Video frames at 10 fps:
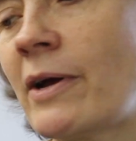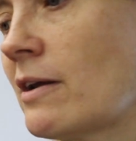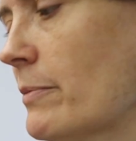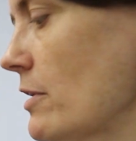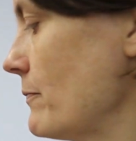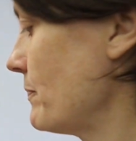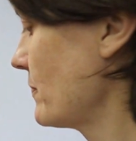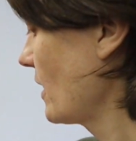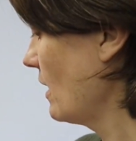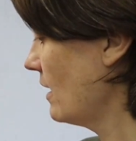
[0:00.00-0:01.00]
back up here.
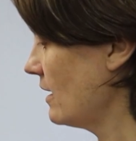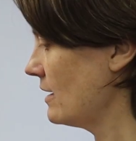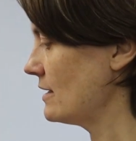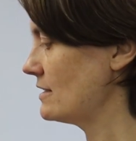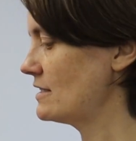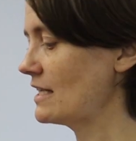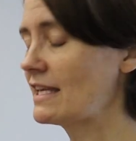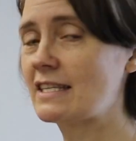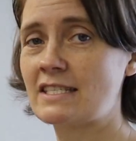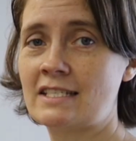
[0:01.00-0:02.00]
To
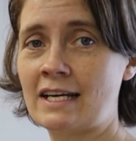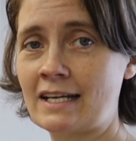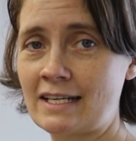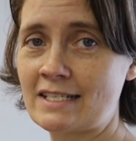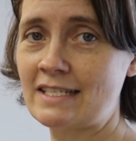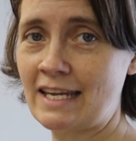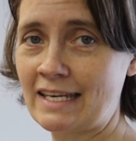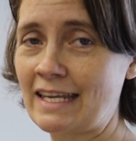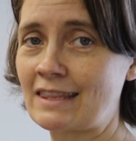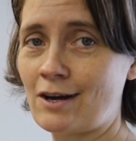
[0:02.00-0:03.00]
get this done, I just need
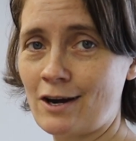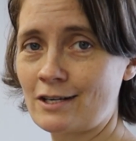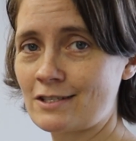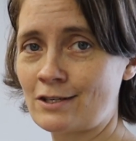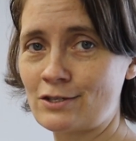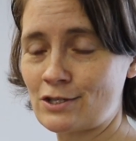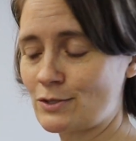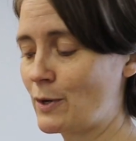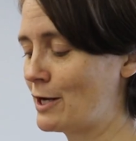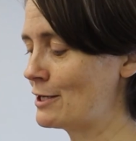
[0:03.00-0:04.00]
to get the hearts onto the
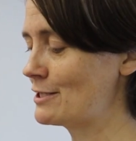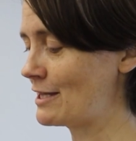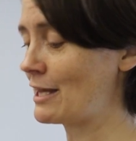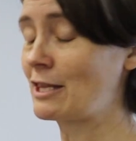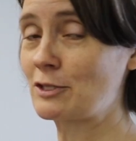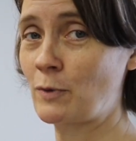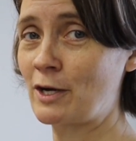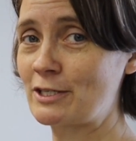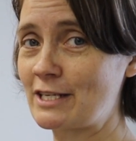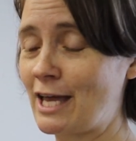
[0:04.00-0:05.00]
squares and the
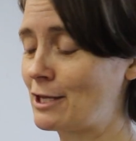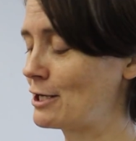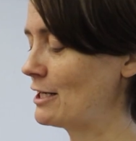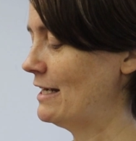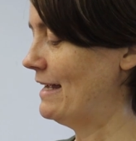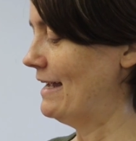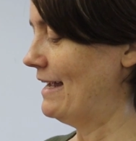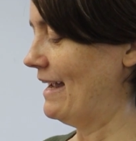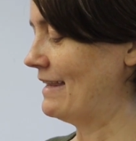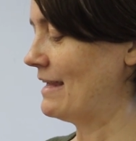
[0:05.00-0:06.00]
squares together
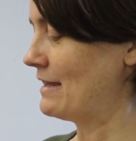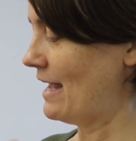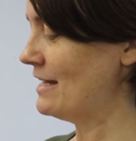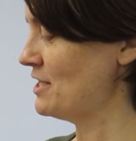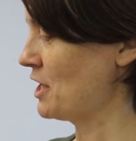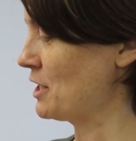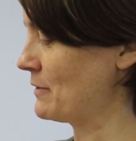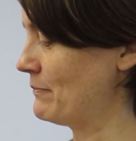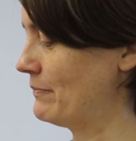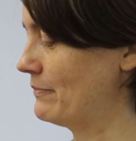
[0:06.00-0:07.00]
and then the edging
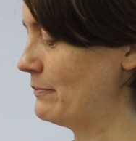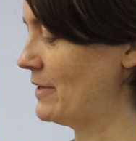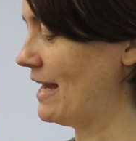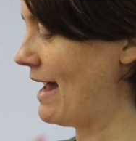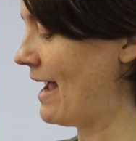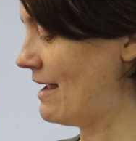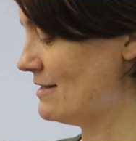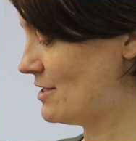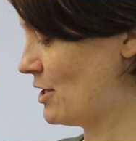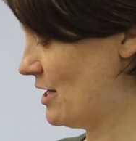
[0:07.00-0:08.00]
on. But I
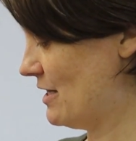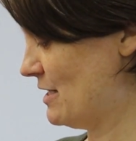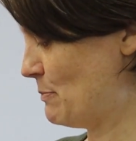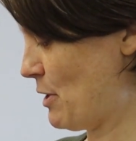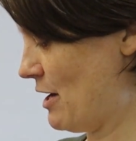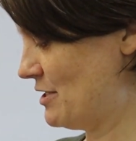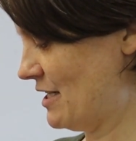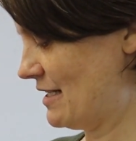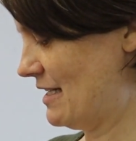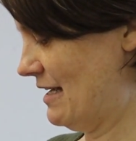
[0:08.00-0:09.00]
had started this
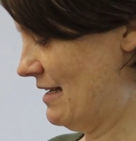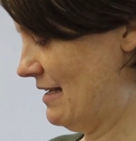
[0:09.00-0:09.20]
project,